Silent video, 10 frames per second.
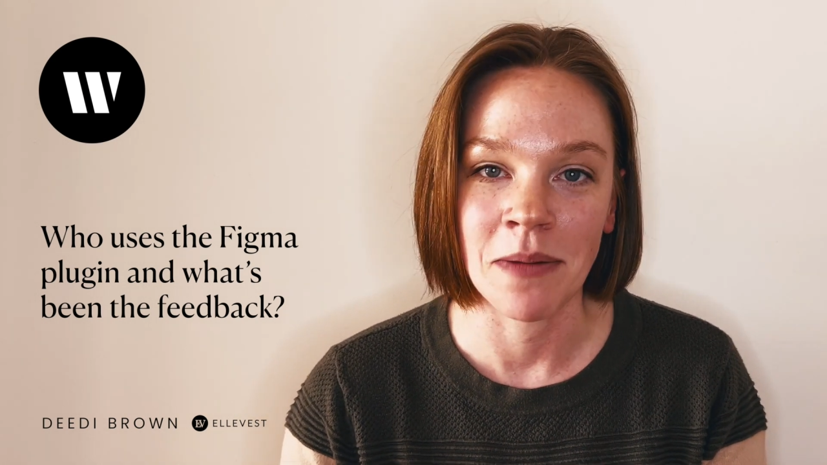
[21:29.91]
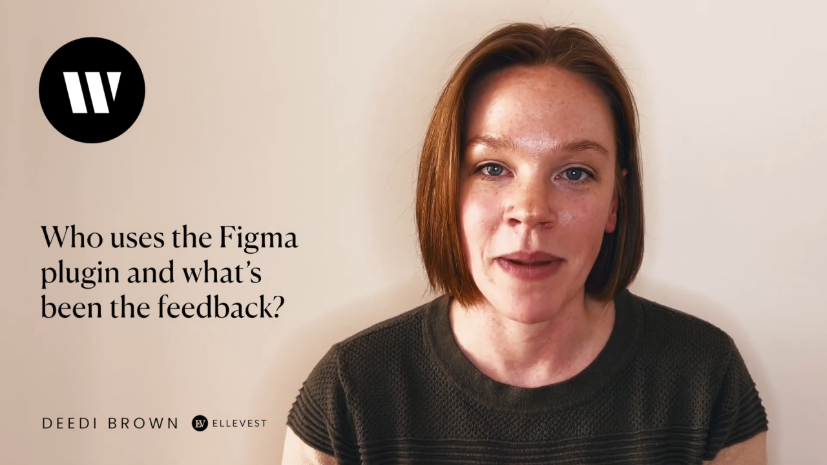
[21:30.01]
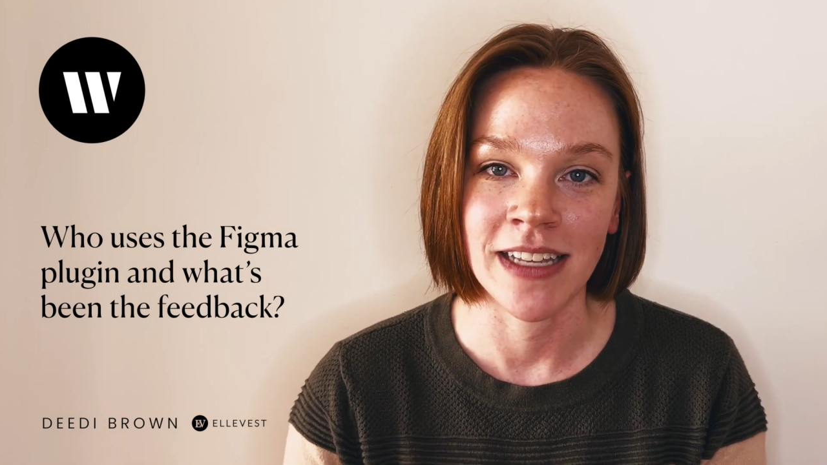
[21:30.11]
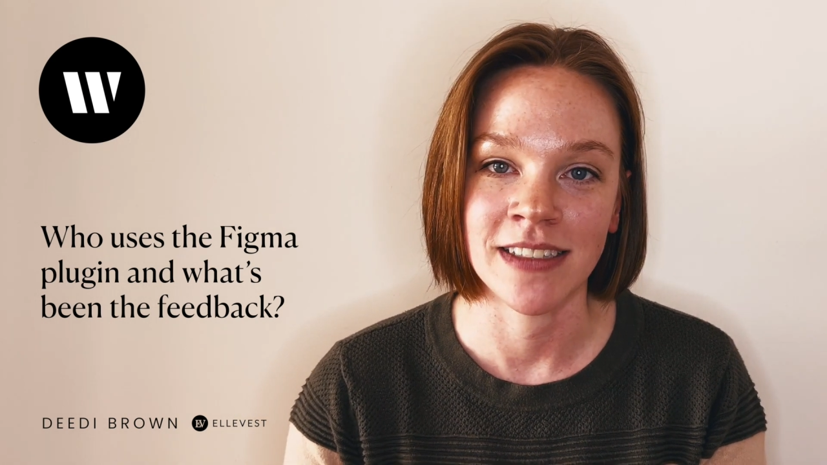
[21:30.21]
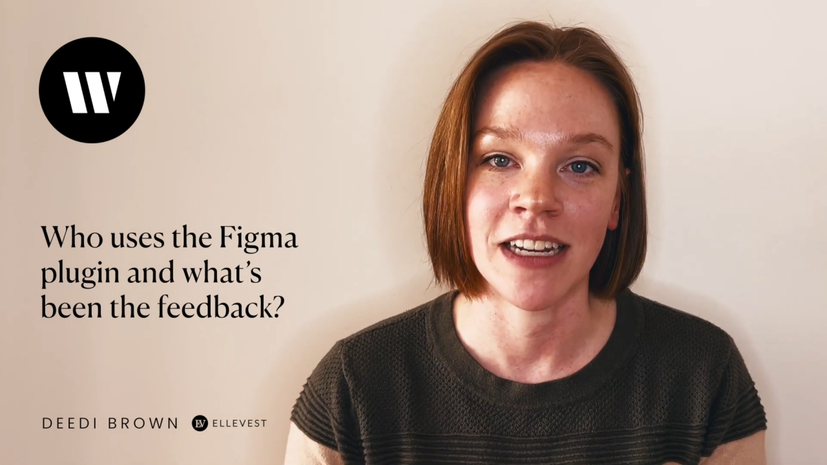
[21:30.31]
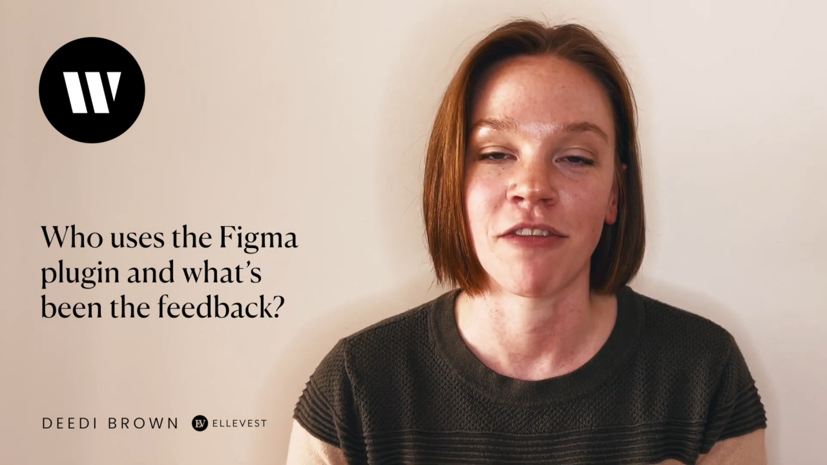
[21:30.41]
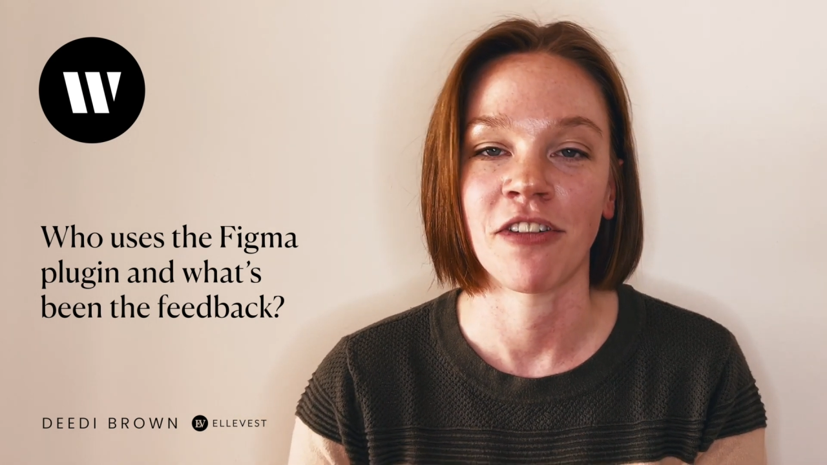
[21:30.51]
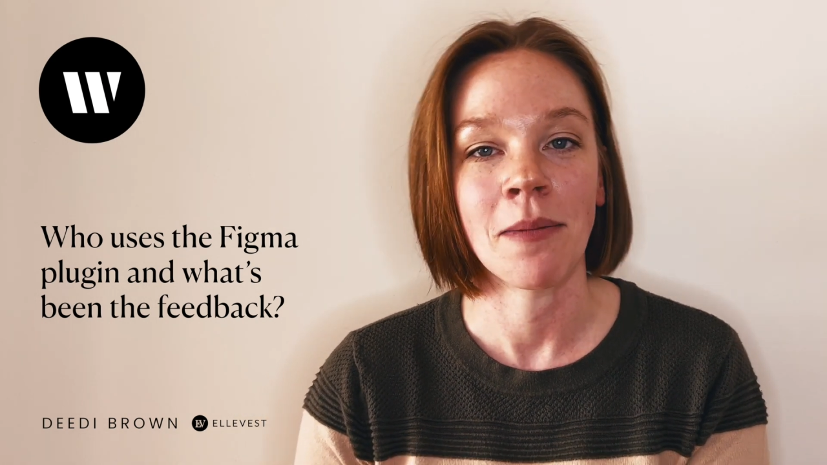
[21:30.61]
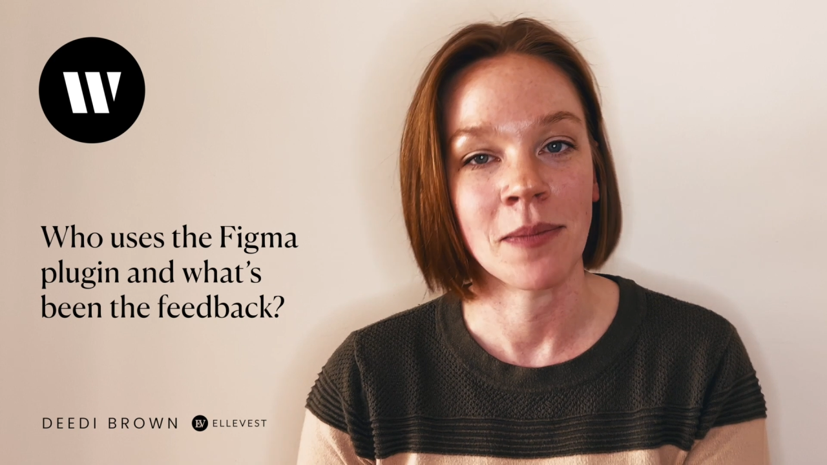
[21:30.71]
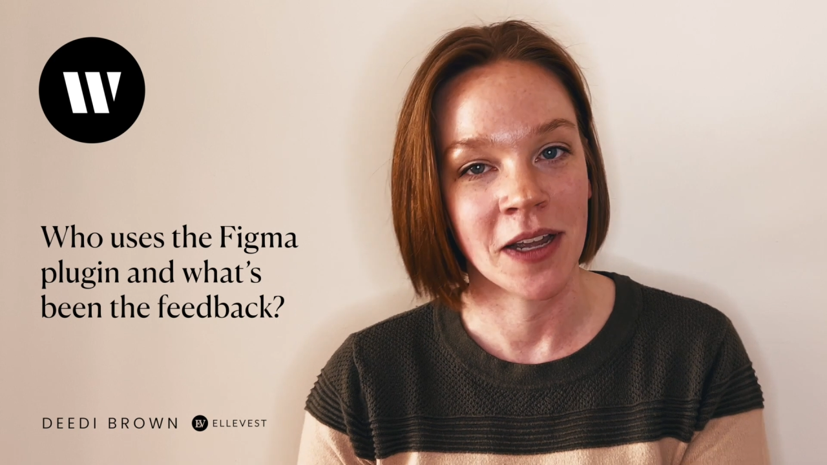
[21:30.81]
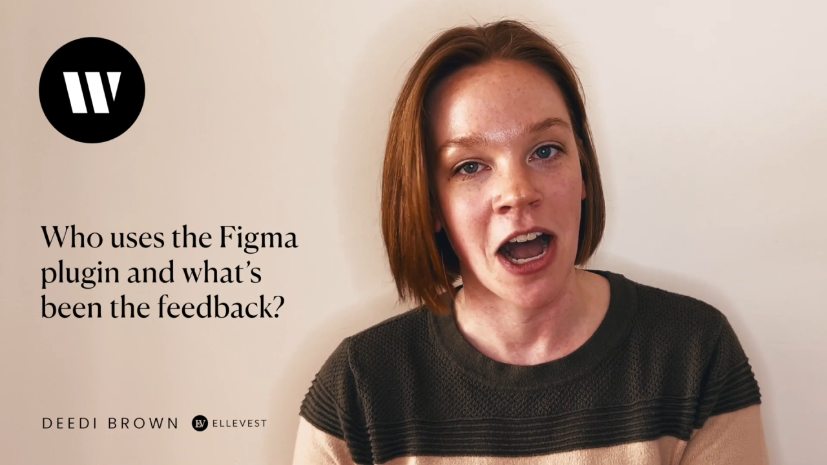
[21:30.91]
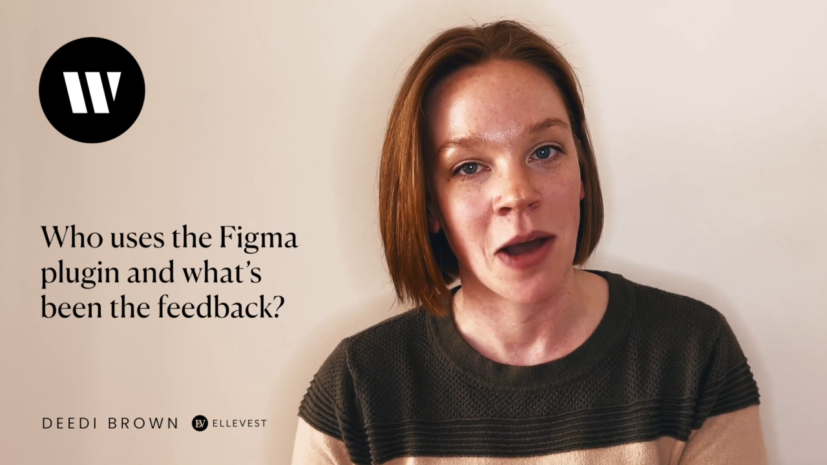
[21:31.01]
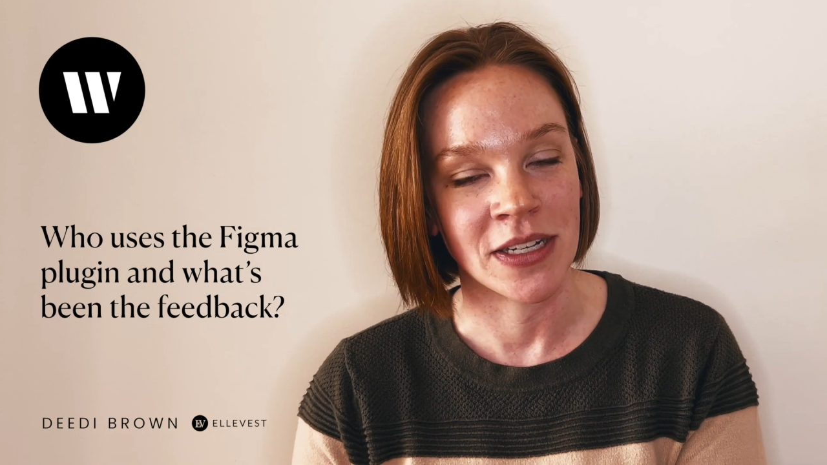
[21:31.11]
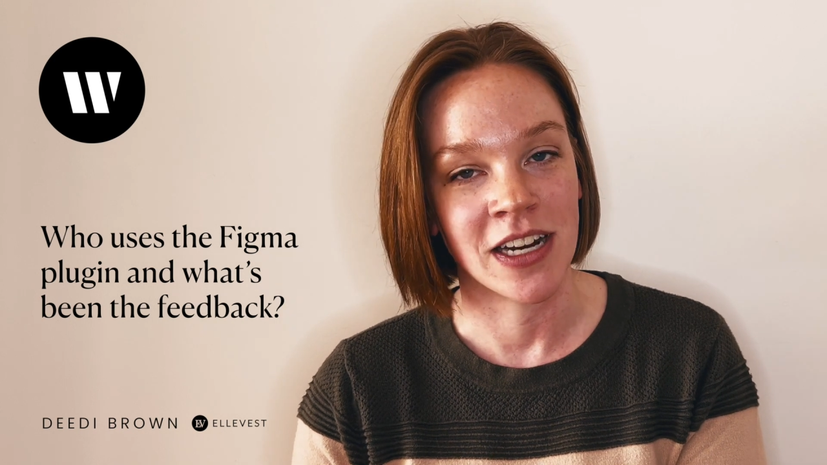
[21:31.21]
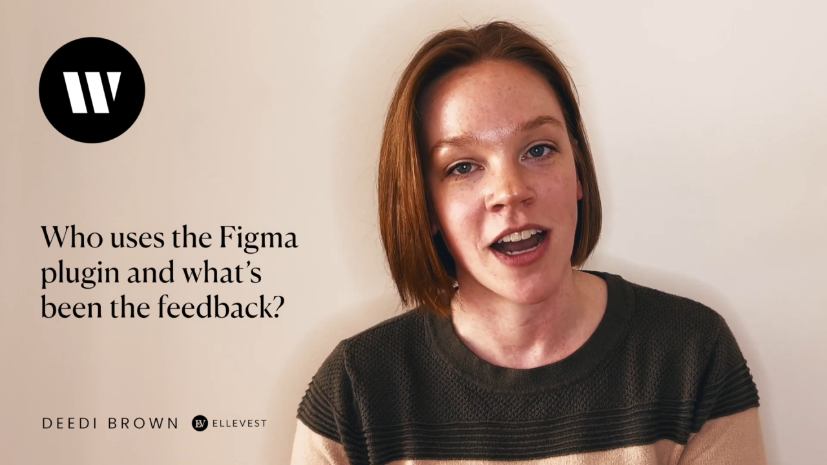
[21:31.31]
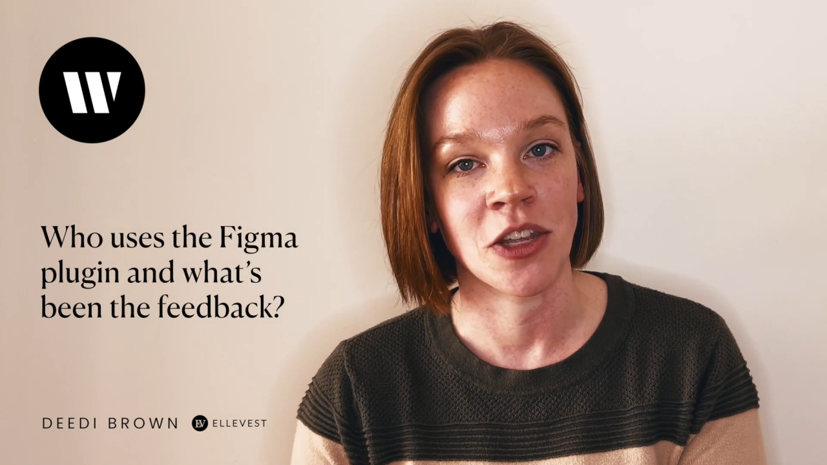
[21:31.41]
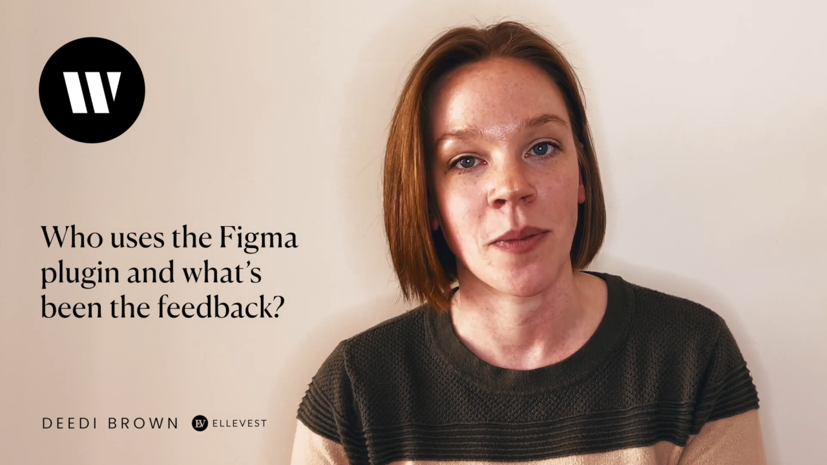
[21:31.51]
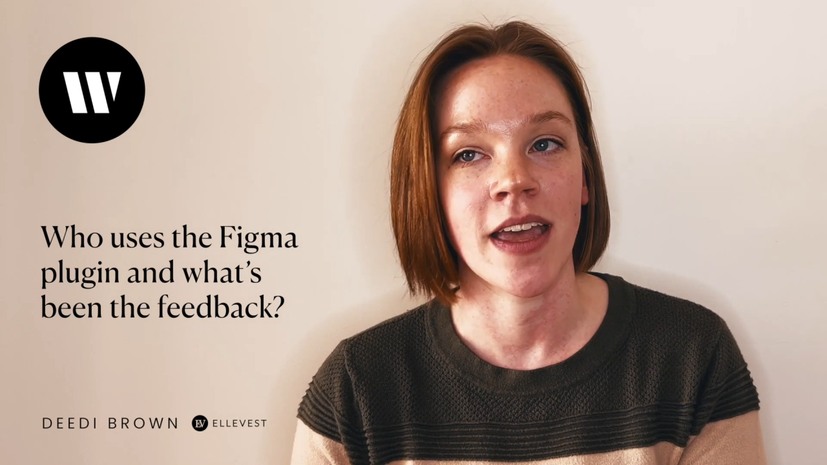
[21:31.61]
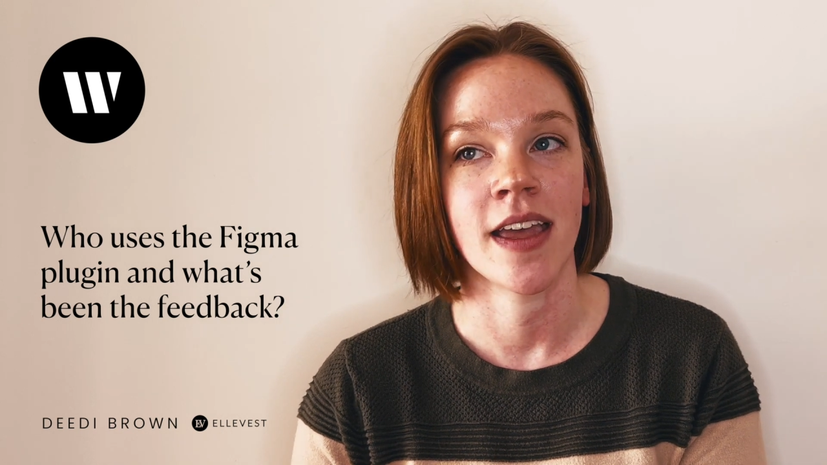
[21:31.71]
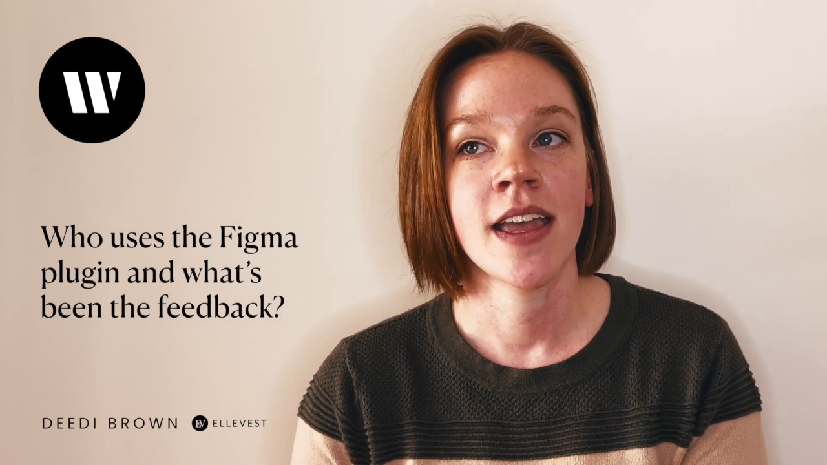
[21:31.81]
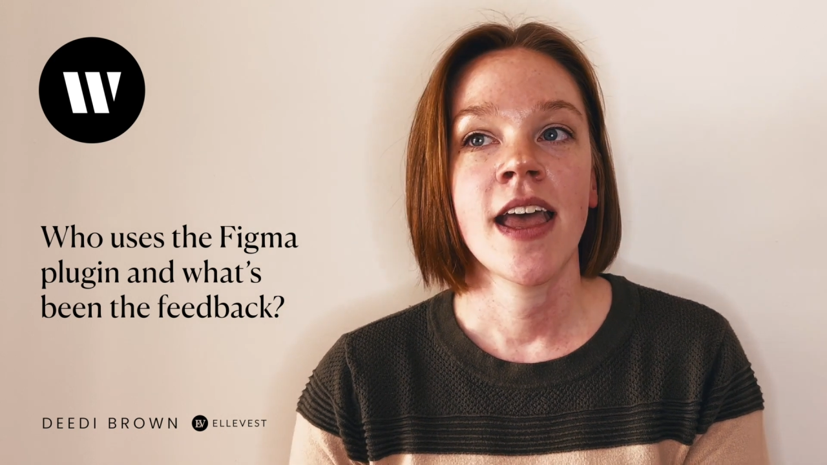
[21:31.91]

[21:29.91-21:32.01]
pasting from the copy document?